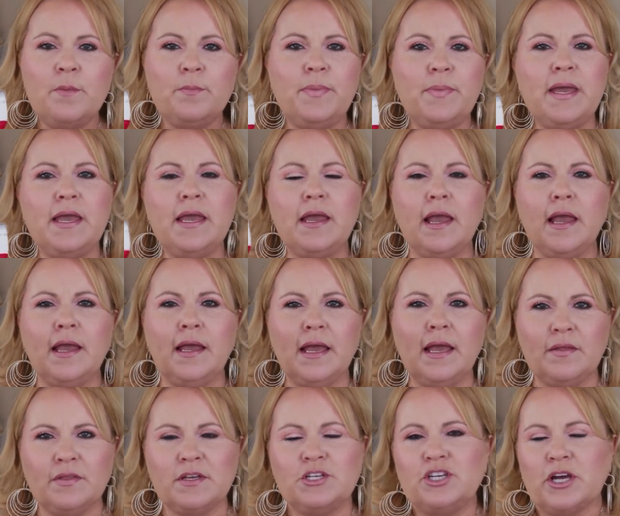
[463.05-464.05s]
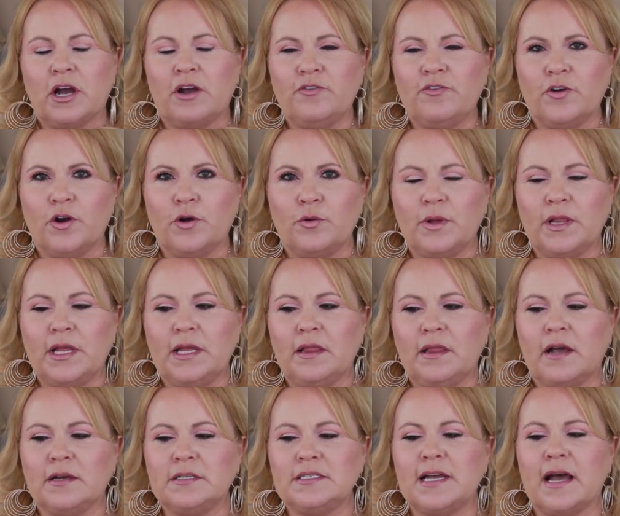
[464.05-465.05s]
being in the shower for a really
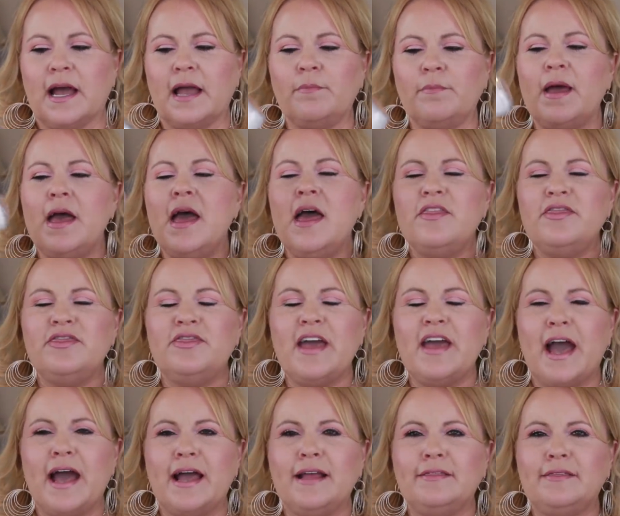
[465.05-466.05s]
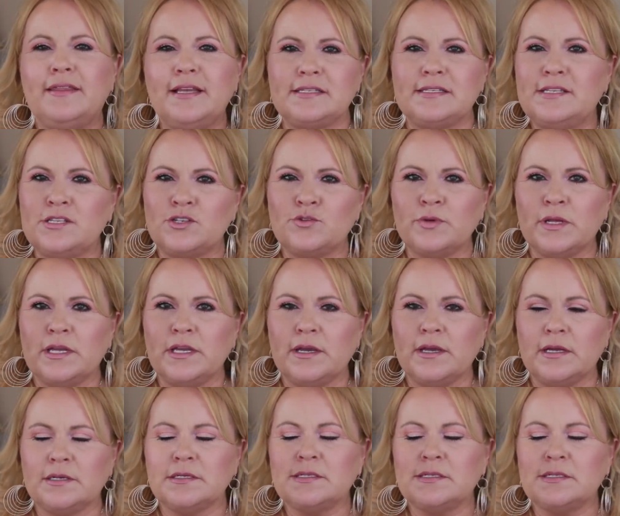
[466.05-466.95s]
long time, that this is really good.